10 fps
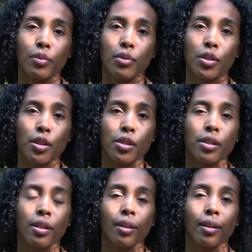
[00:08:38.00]
just
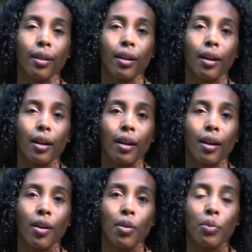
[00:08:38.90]

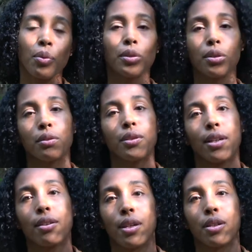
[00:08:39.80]
want to
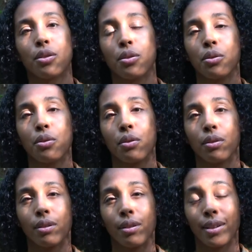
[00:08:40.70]
take things to
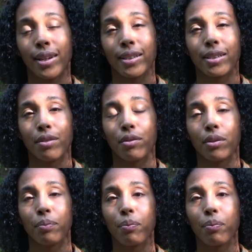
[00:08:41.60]
the next level.